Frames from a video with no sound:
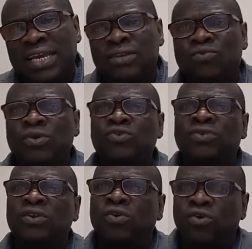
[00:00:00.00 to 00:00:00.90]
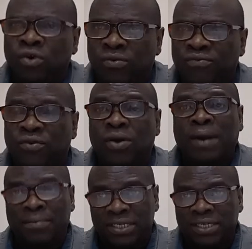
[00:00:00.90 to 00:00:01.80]
in when you're trying to look for a
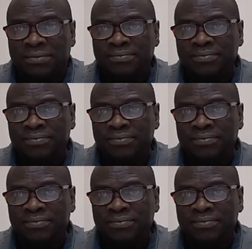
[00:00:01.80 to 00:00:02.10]
property.